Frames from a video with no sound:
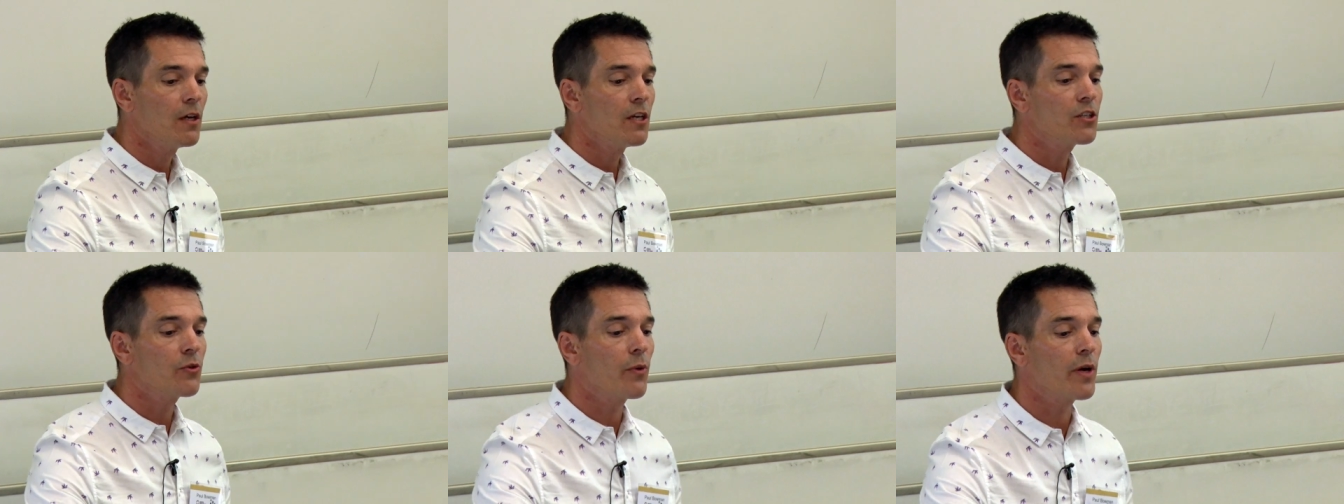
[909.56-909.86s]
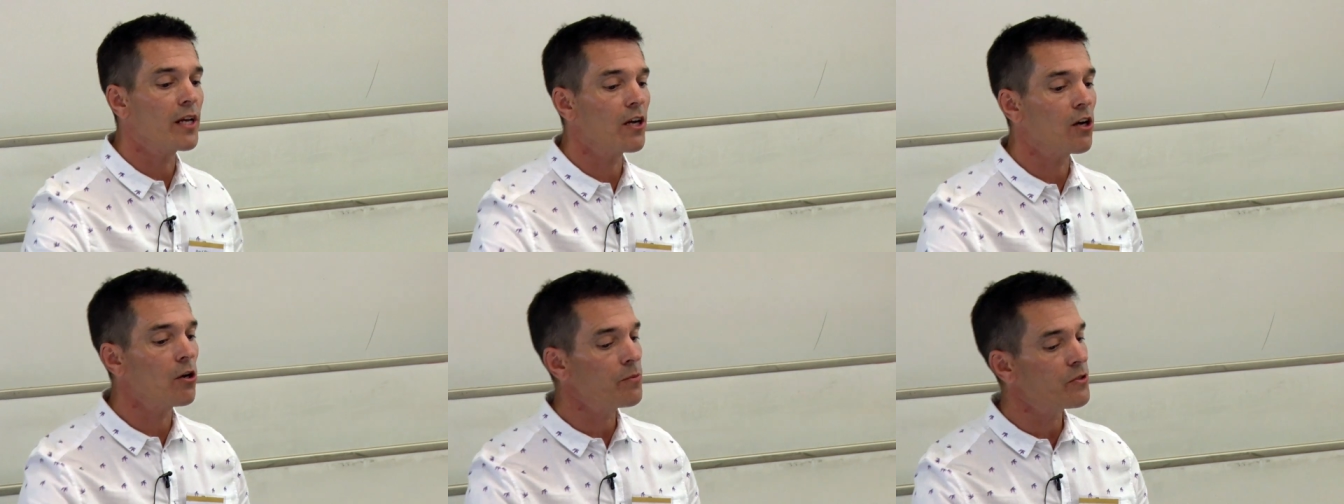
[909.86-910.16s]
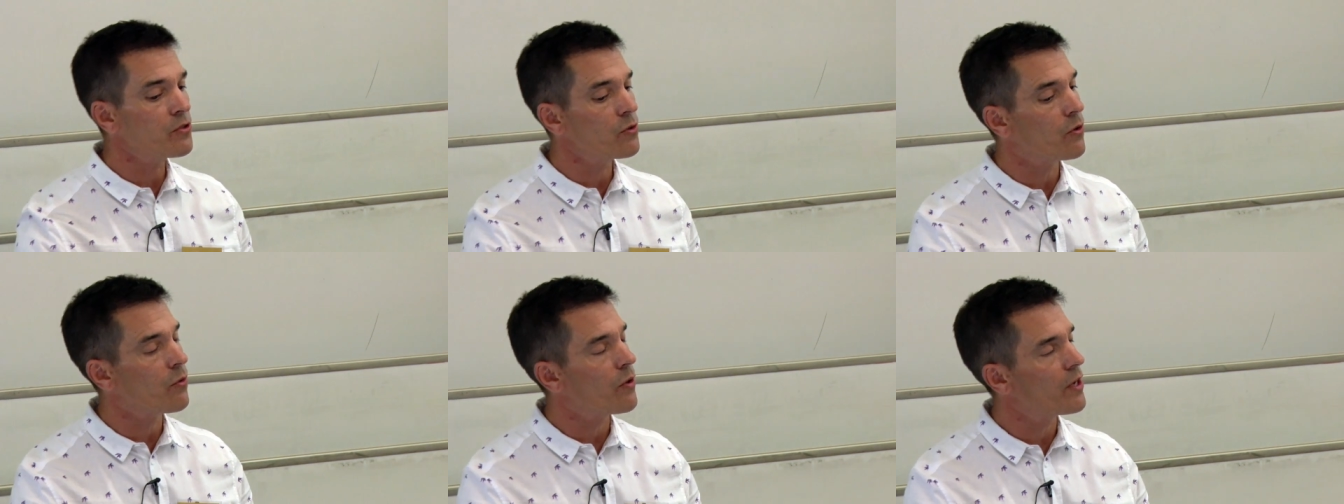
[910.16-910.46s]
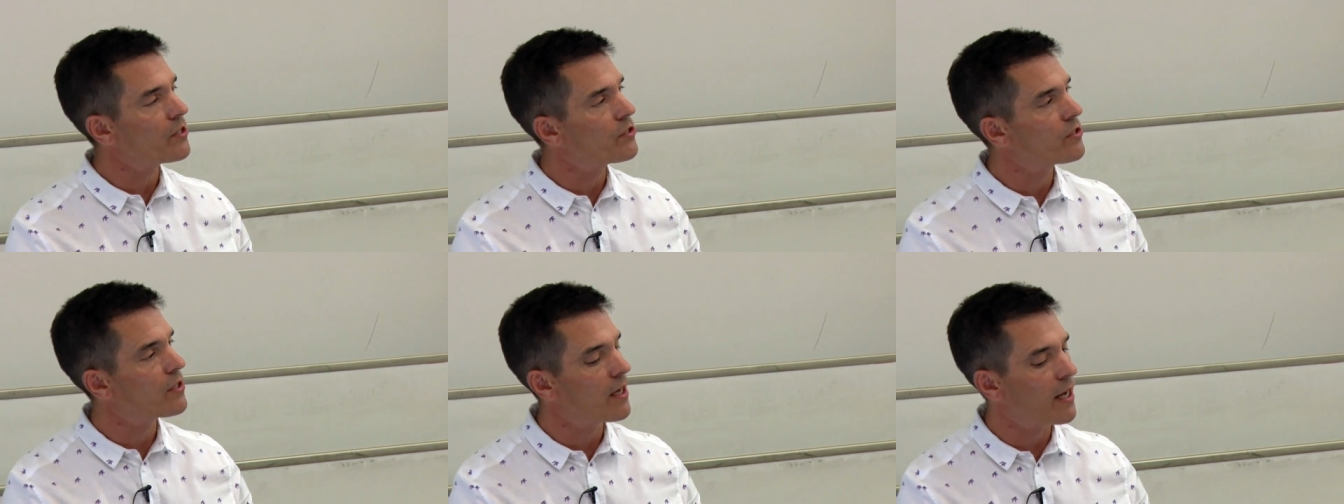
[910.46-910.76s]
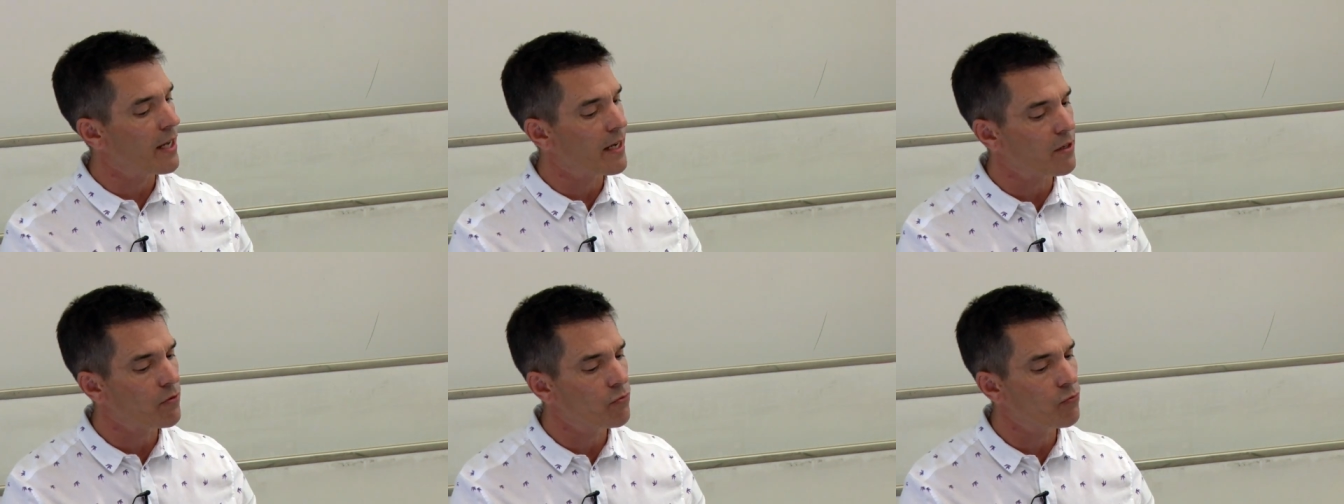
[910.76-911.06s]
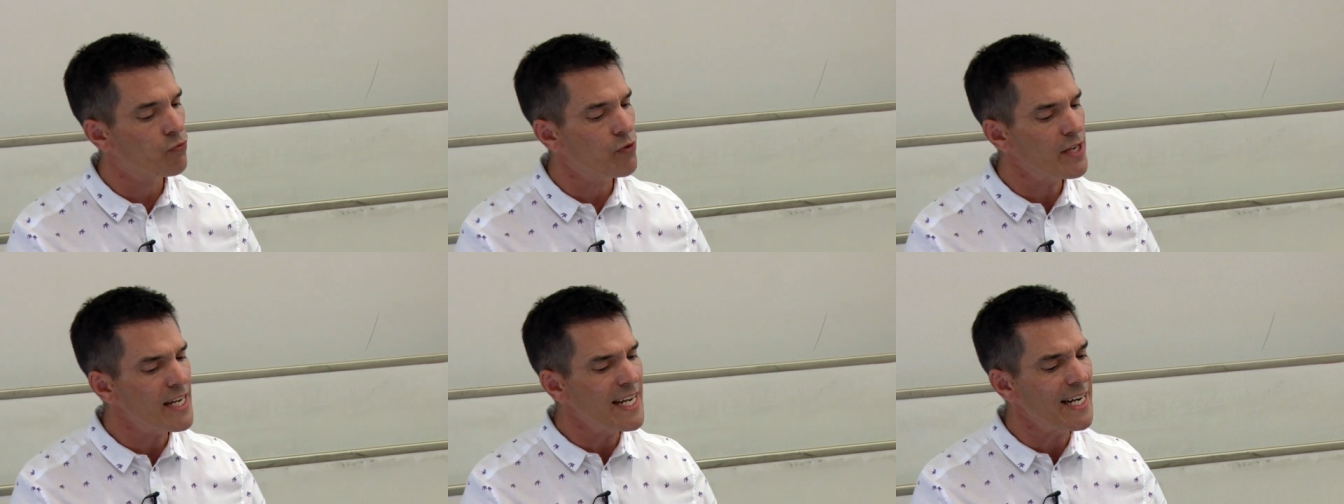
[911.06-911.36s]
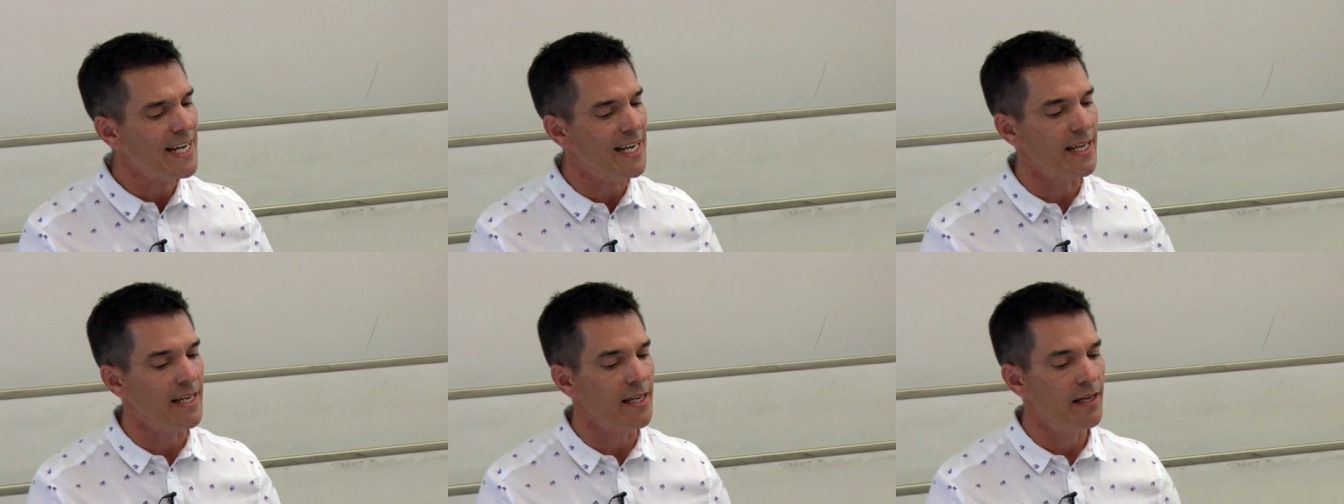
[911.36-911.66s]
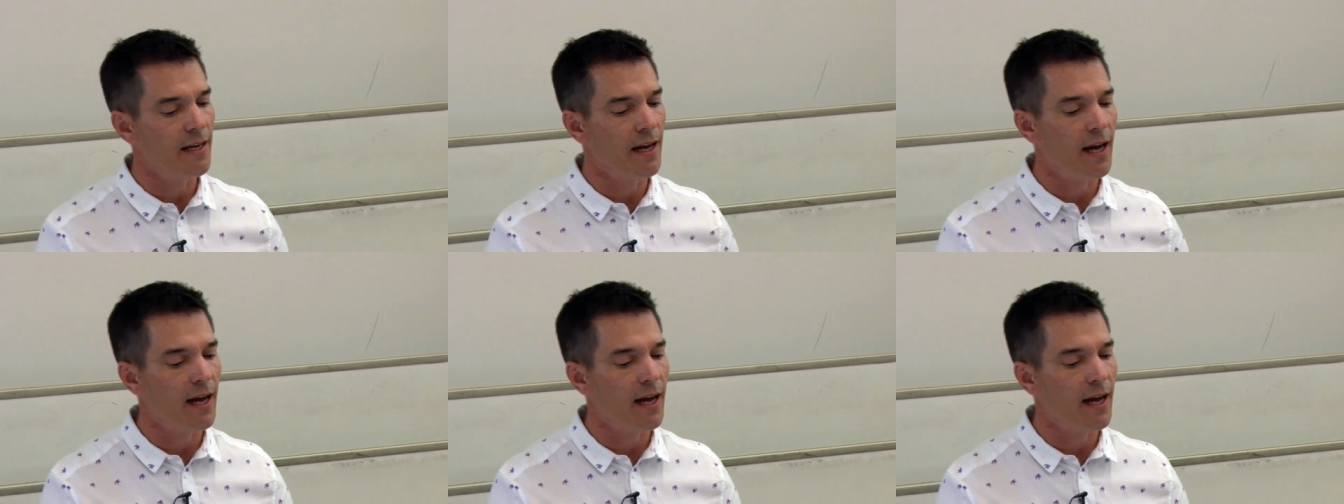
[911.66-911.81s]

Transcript: So when it comes to a question like, really,